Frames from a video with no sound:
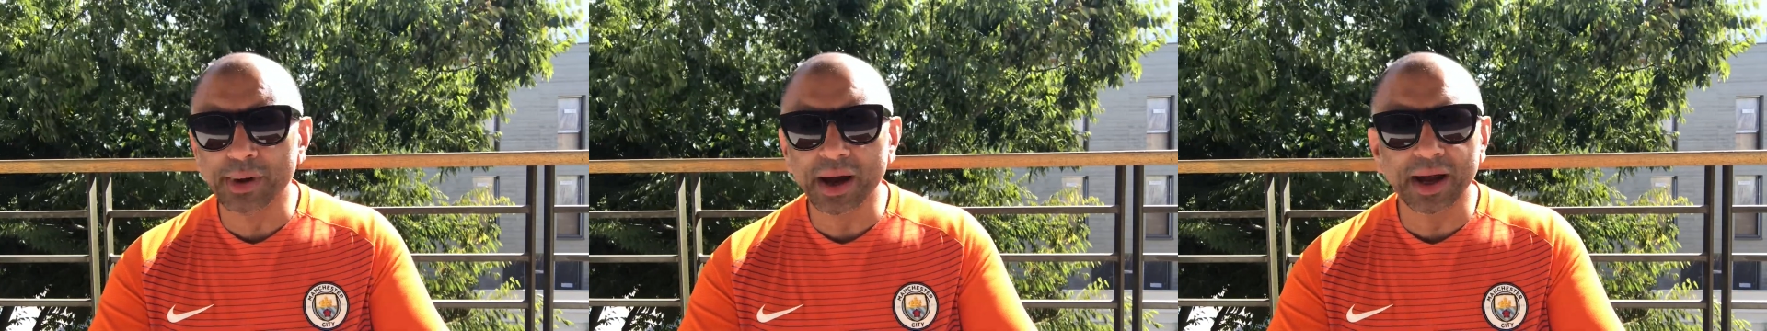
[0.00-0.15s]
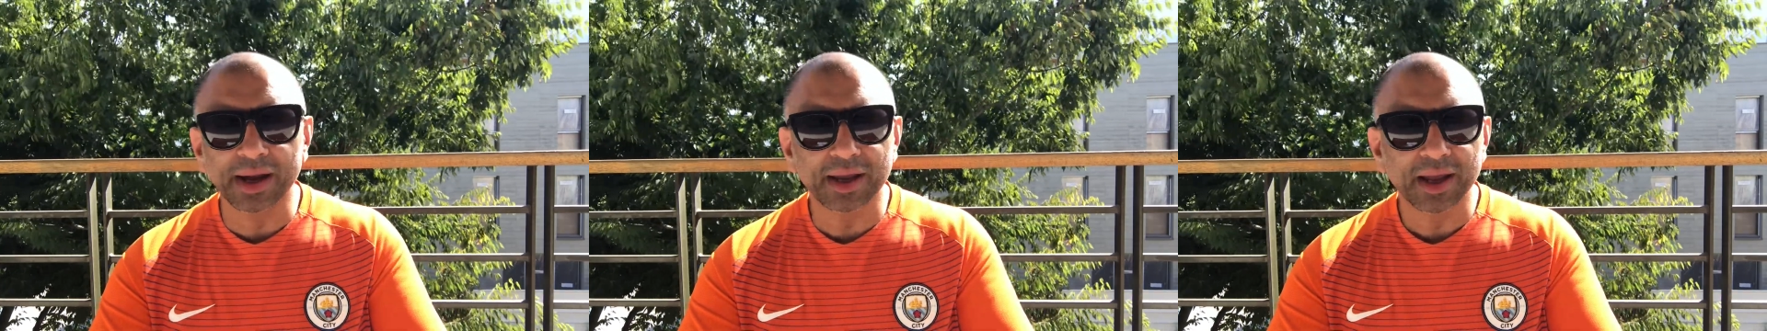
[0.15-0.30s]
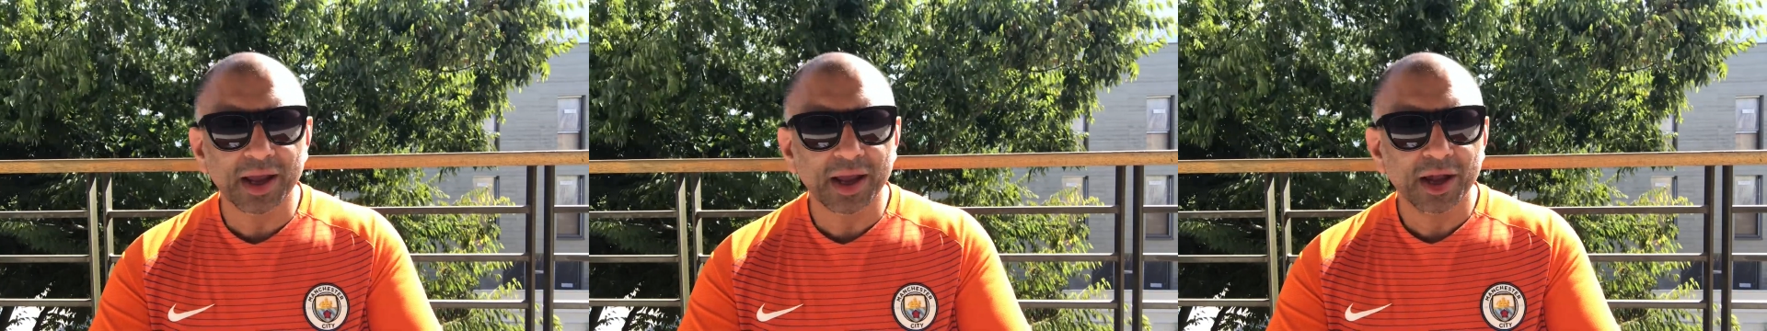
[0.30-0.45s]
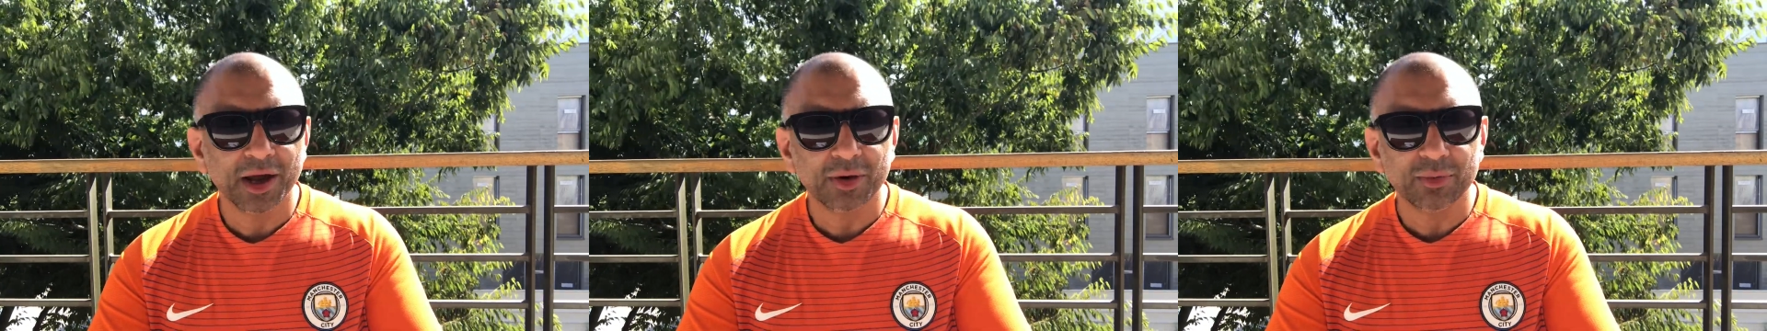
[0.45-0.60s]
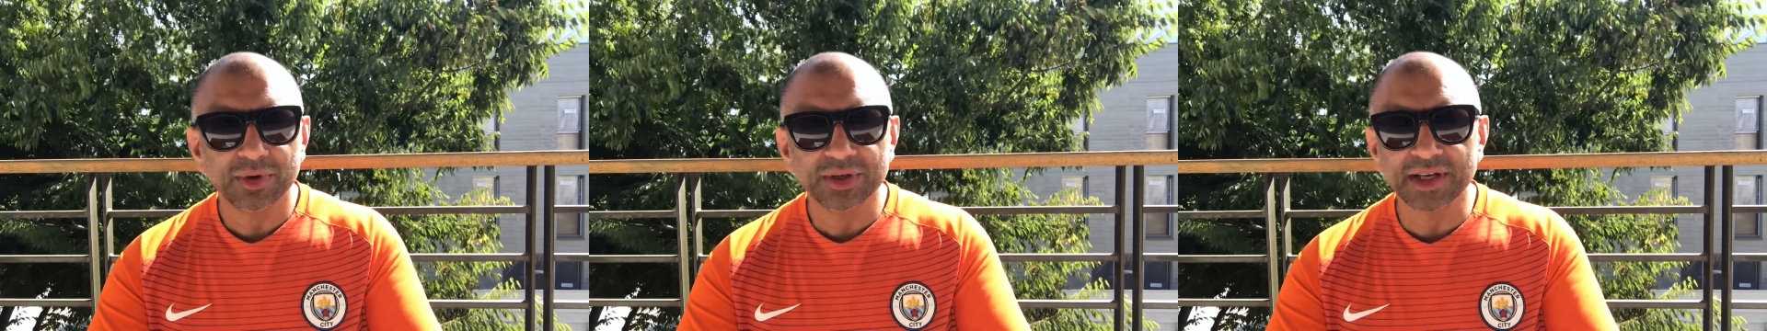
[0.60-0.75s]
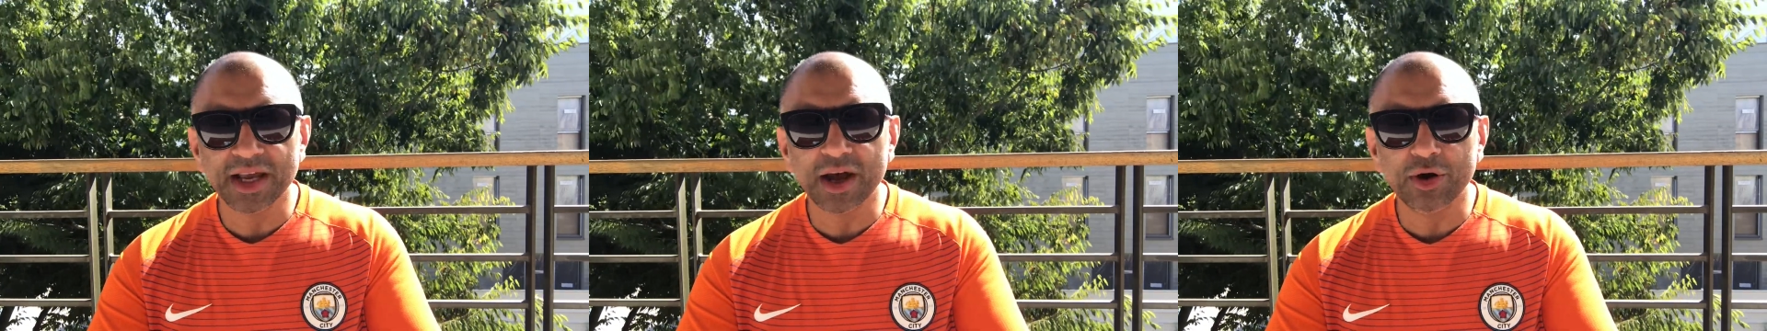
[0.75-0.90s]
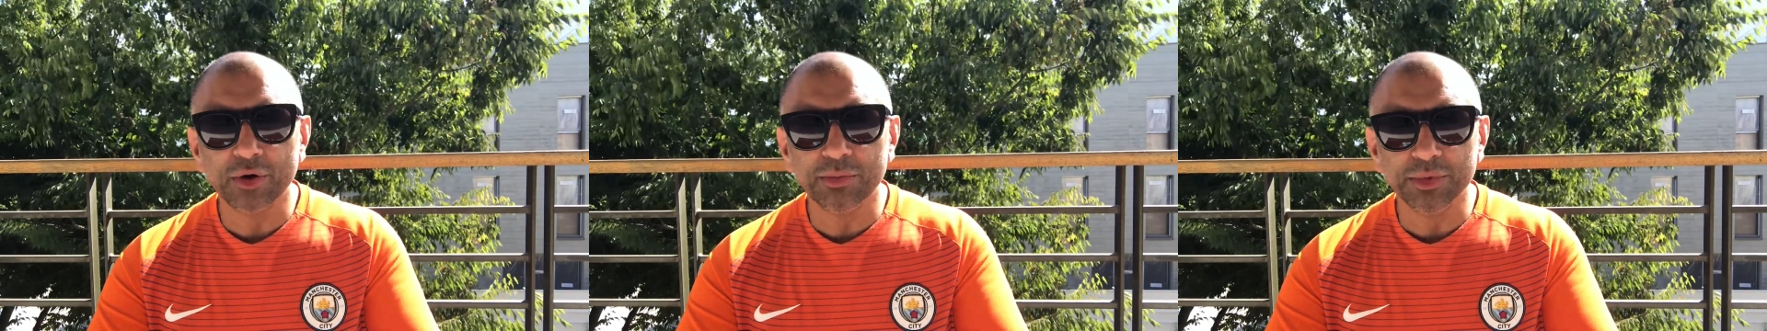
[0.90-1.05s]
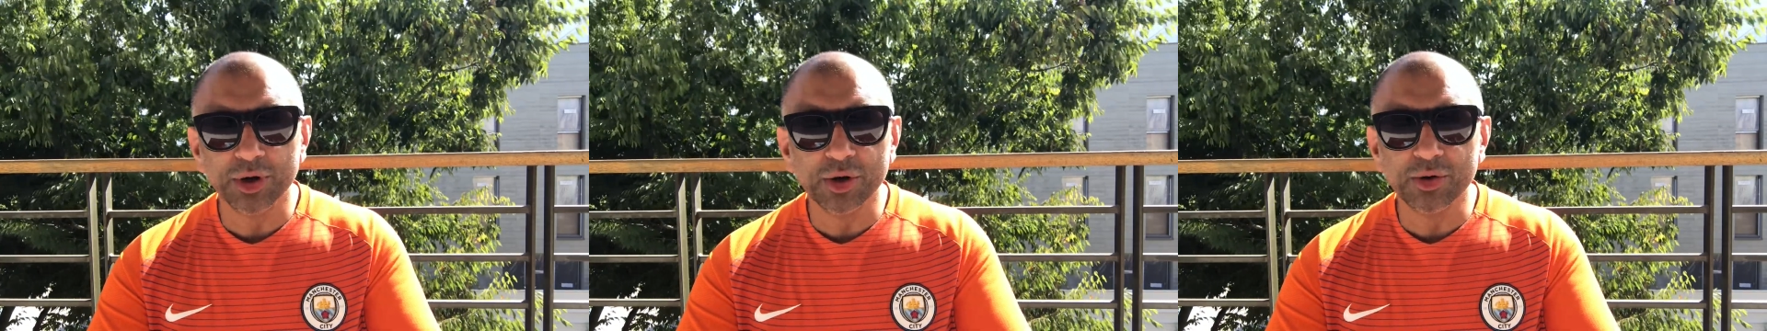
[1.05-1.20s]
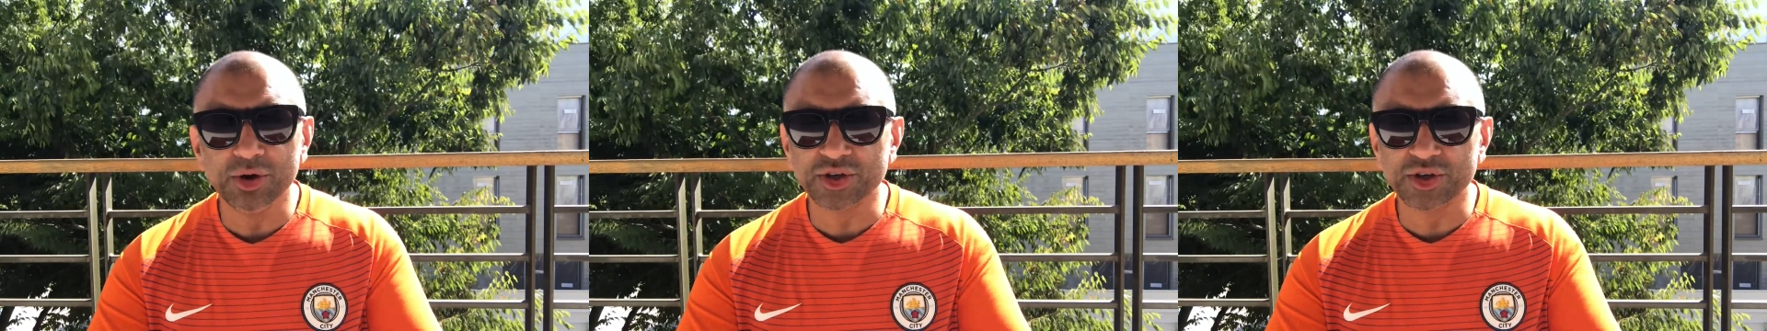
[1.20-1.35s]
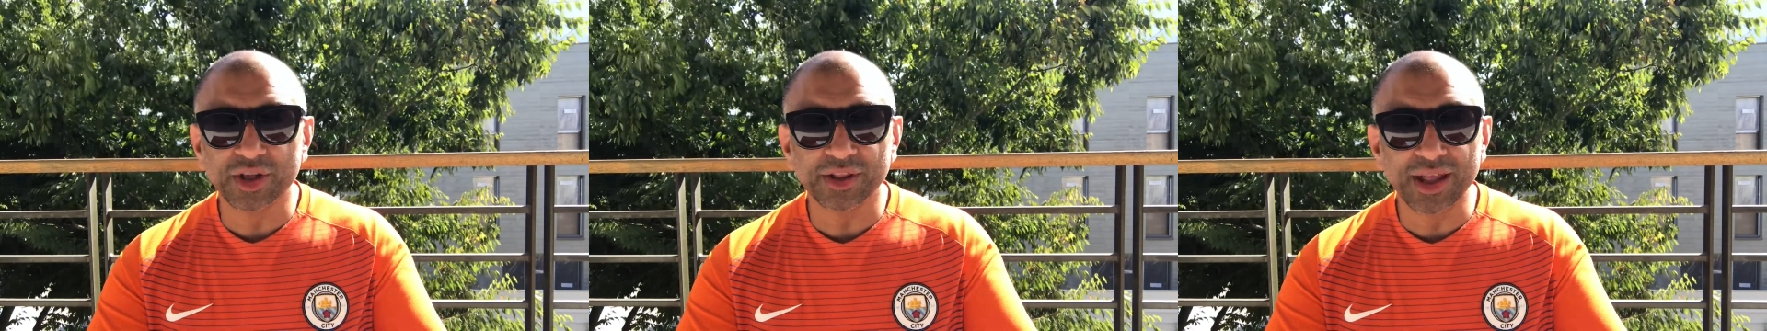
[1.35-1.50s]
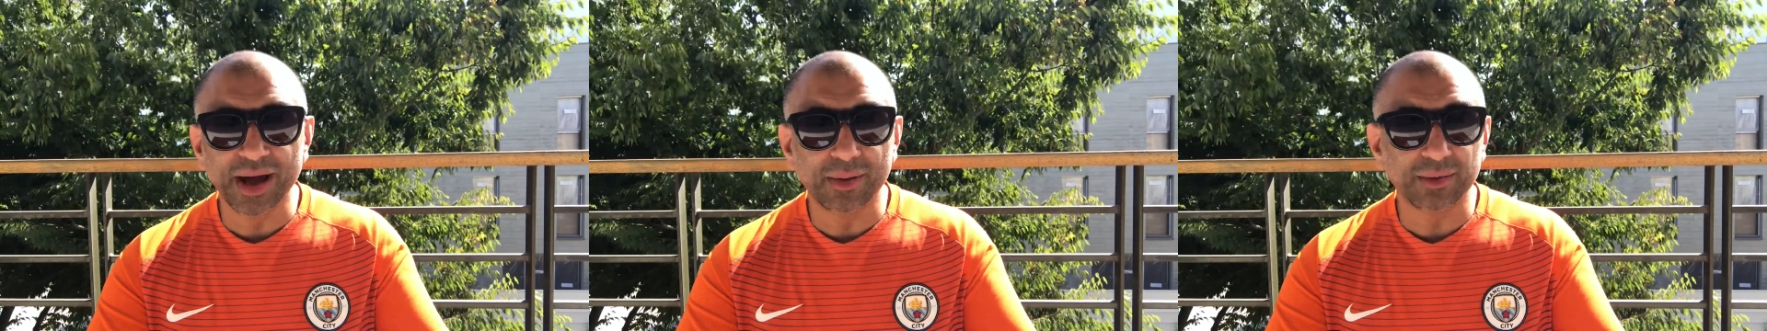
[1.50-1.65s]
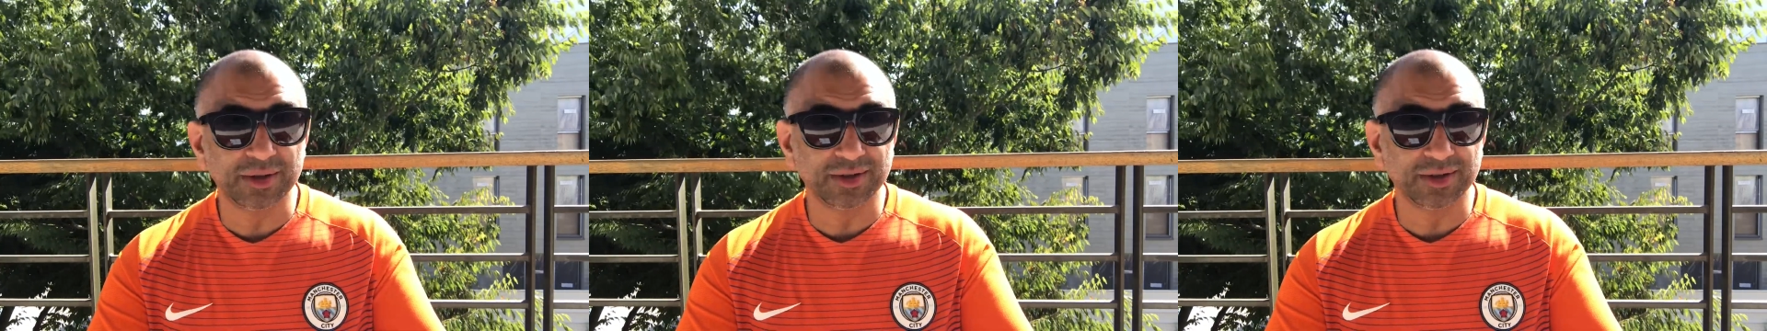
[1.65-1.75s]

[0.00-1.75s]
back was Aaron Muric, and